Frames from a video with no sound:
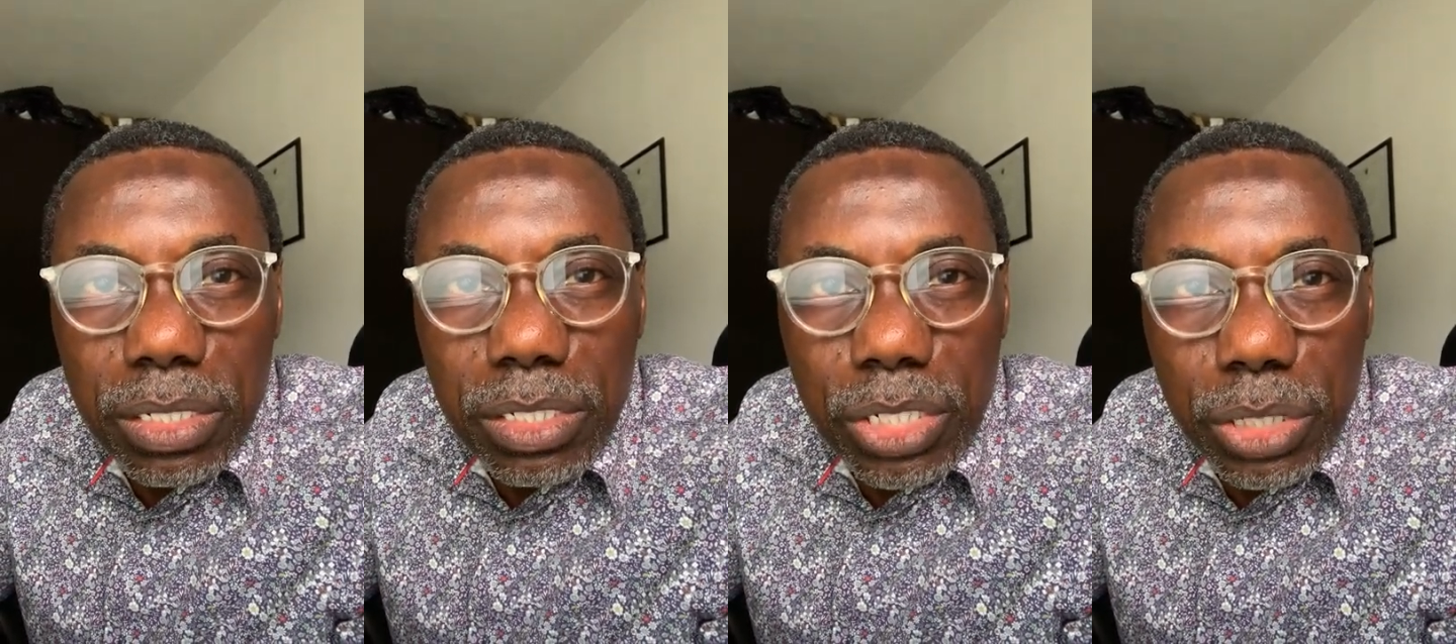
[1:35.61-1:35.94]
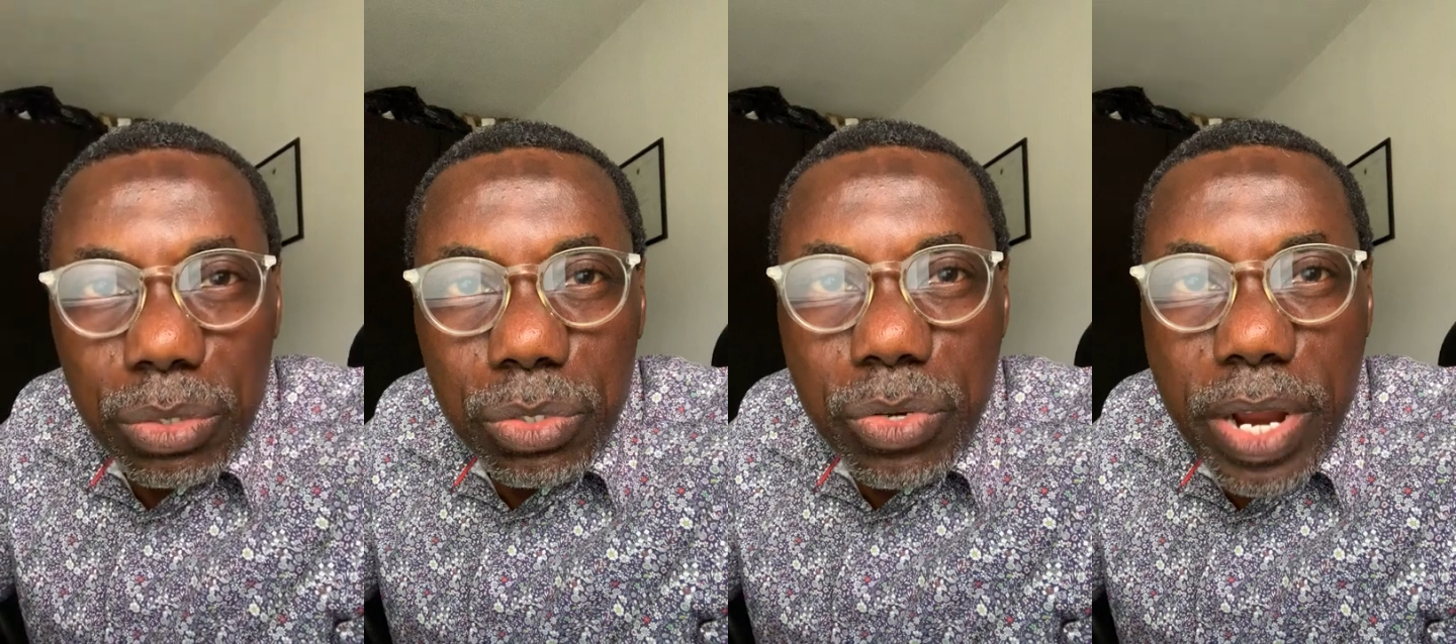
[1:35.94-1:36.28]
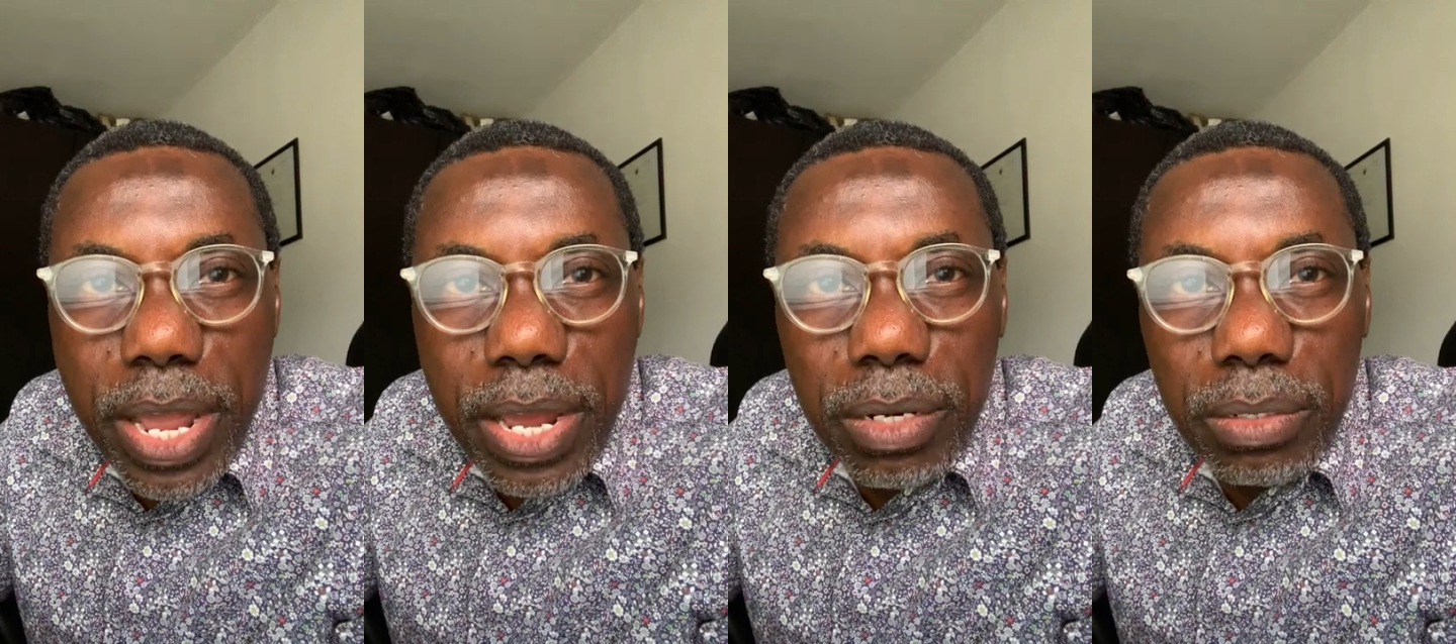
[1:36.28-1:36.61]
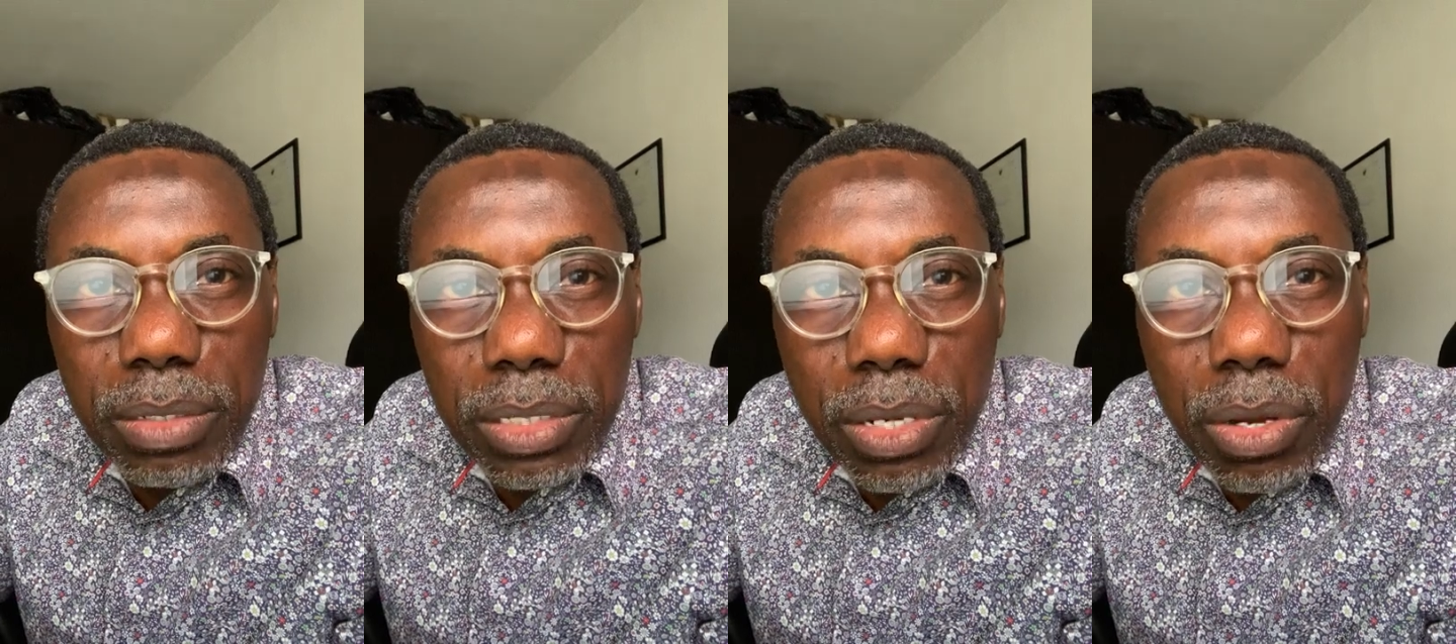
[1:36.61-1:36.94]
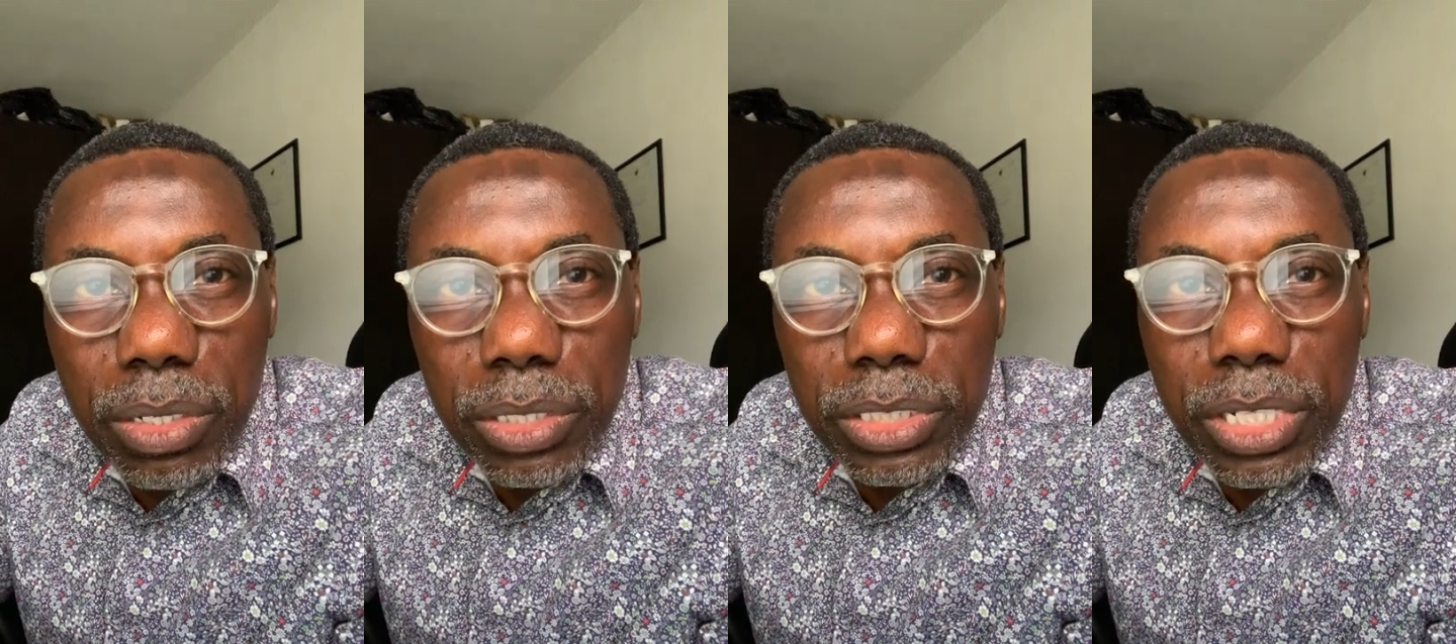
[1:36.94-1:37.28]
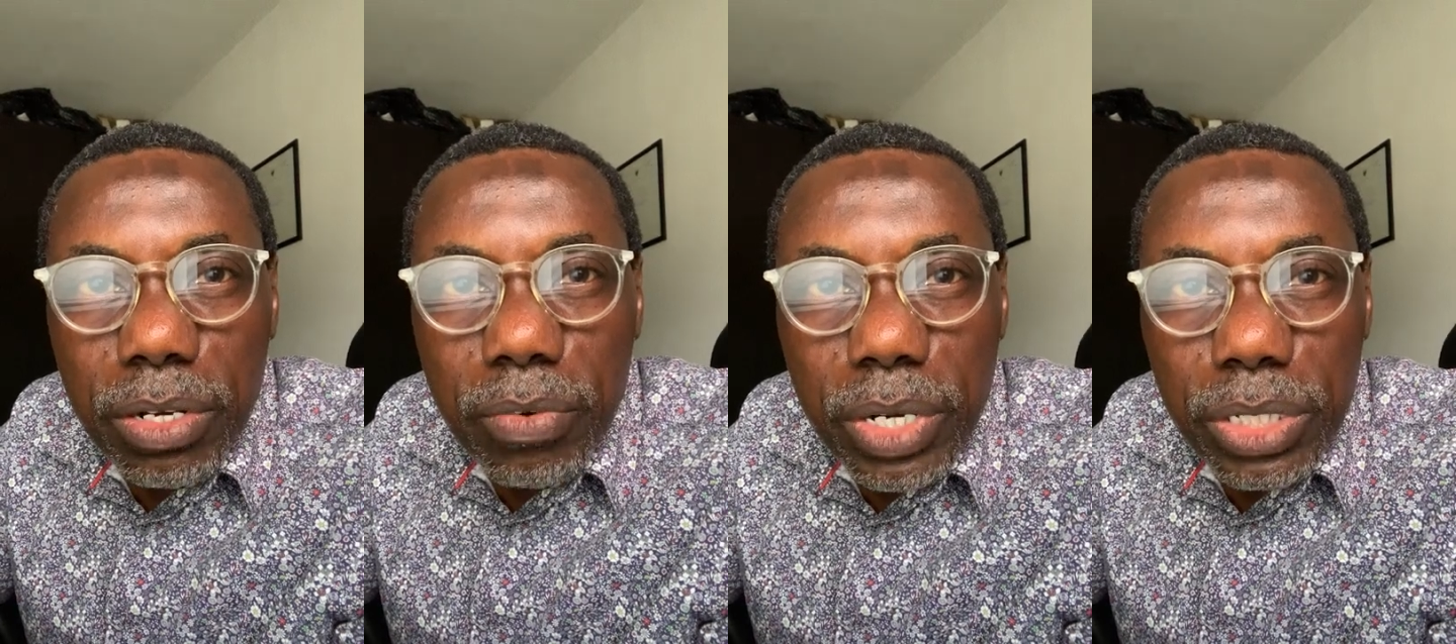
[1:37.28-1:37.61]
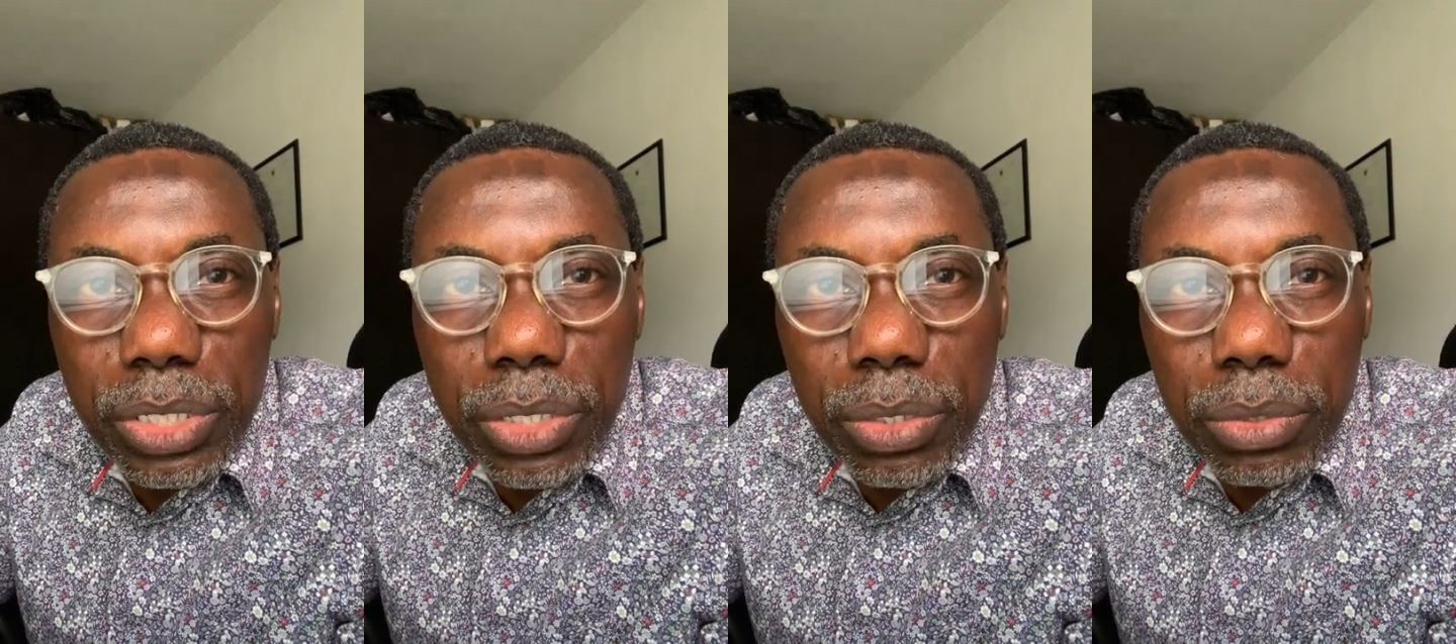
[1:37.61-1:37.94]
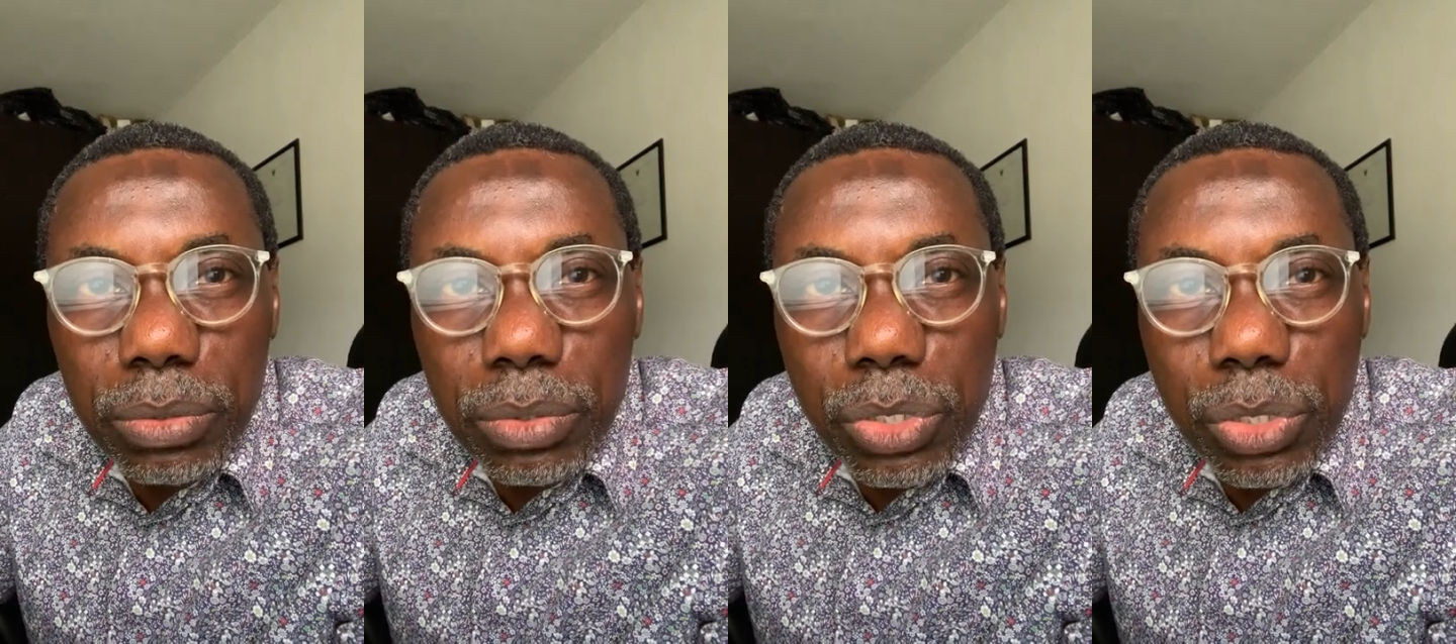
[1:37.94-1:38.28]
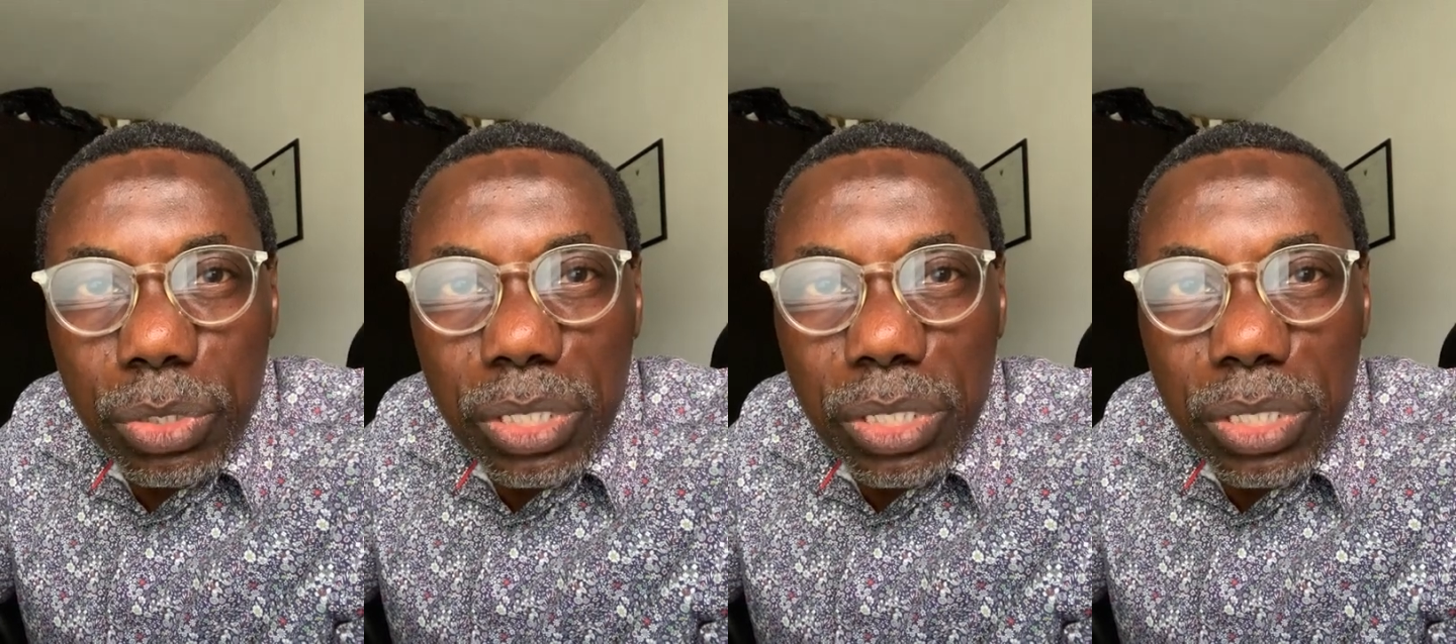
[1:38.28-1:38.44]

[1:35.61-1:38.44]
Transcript: children, the younger generation to